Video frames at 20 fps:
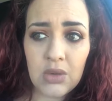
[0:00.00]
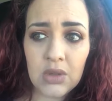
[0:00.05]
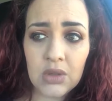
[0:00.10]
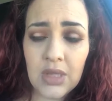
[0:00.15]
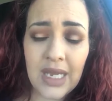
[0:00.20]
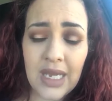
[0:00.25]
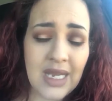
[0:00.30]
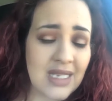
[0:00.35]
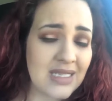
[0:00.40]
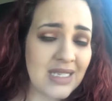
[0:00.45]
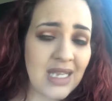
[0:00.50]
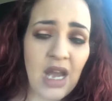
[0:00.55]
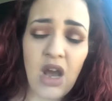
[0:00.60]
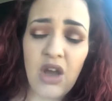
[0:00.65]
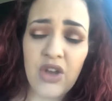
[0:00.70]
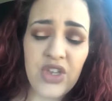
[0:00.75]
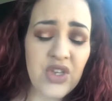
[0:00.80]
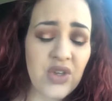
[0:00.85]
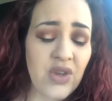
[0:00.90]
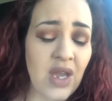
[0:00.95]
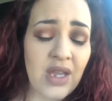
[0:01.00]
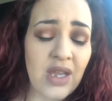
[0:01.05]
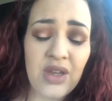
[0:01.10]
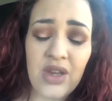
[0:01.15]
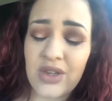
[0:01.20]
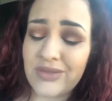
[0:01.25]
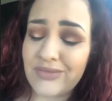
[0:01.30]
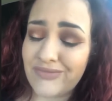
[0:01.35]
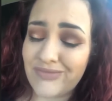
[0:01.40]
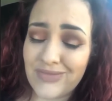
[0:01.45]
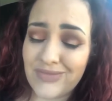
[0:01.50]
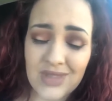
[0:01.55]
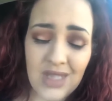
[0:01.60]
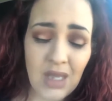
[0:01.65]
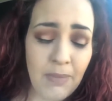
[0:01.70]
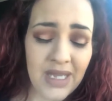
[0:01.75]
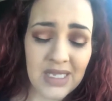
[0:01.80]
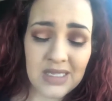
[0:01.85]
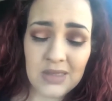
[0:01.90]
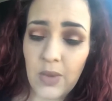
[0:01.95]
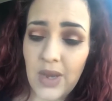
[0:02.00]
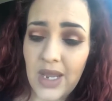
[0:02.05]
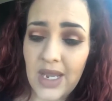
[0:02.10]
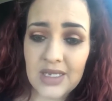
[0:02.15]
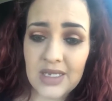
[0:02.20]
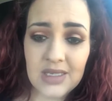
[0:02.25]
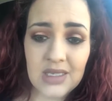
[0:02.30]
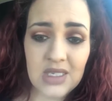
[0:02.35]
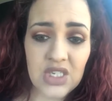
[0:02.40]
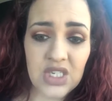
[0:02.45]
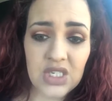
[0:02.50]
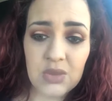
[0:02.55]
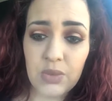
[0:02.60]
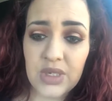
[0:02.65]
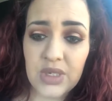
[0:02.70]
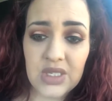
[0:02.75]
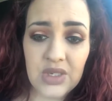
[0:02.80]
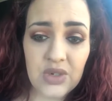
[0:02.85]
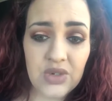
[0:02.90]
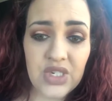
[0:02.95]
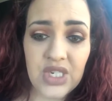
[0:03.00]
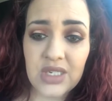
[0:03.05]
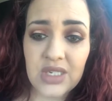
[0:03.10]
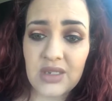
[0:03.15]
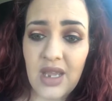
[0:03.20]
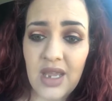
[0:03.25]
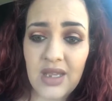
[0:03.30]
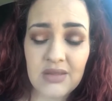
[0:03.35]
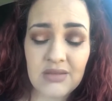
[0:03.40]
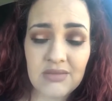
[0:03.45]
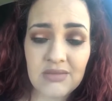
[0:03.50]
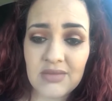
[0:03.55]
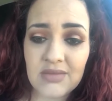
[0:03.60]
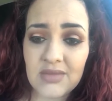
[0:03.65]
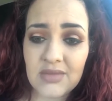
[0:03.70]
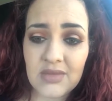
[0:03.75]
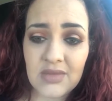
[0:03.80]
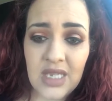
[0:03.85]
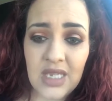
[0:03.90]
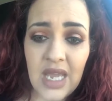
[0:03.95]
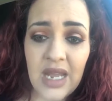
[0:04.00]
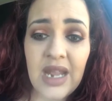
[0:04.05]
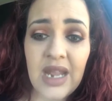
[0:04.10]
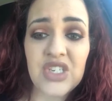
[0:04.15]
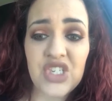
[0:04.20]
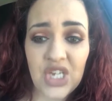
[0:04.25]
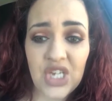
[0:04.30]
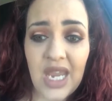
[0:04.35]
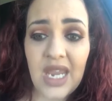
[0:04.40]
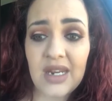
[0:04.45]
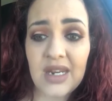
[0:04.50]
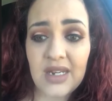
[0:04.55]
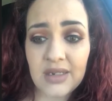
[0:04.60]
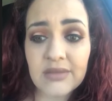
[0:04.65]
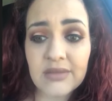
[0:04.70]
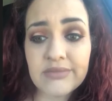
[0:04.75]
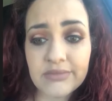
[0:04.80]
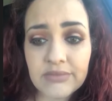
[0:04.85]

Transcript: like I said, the best way is to just research and get educated.